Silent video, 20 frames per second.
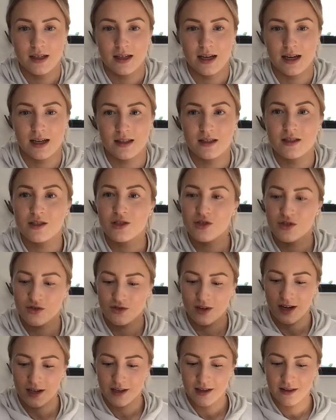and
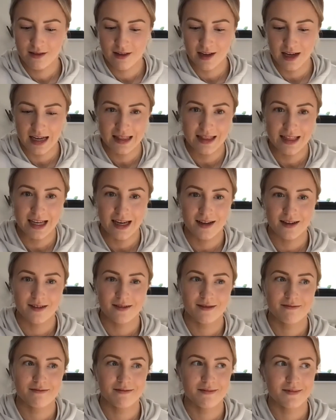strength. And
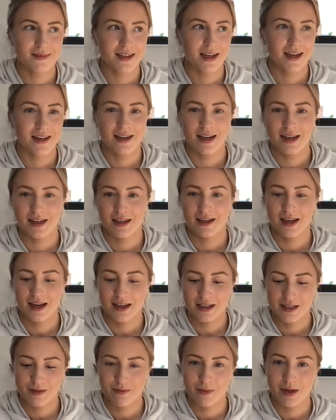then
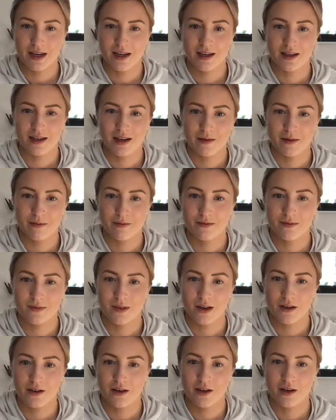next minute
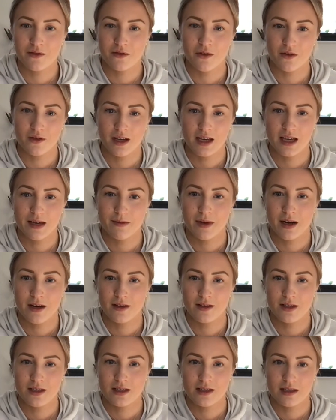I kind of got the
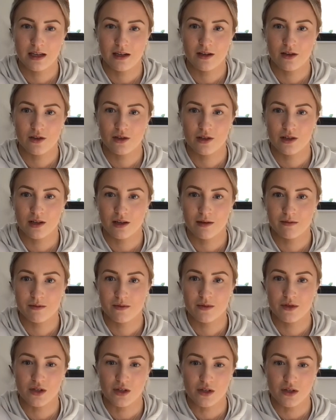email that said, look,
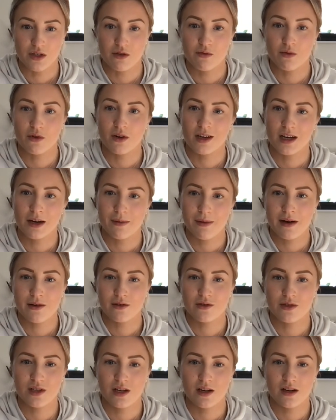do you want to come out
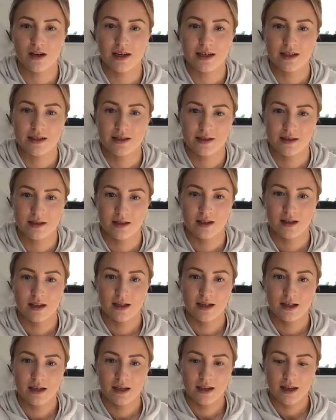onto ice?
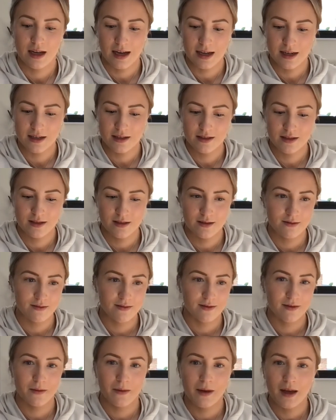And
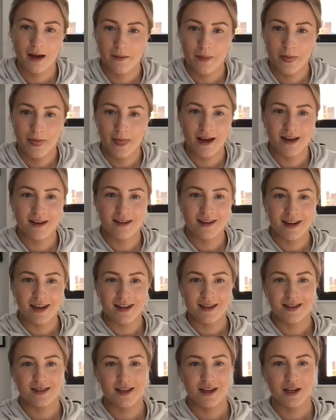
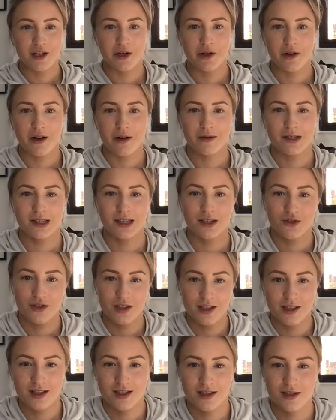next thing you know, I was literally
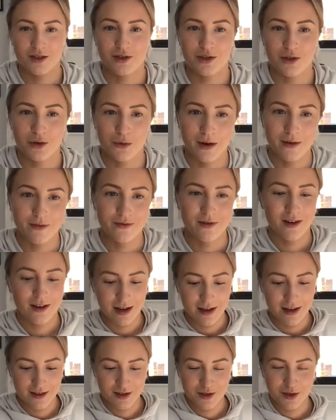stood quivering
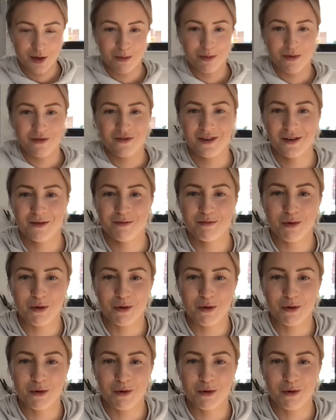at the top of a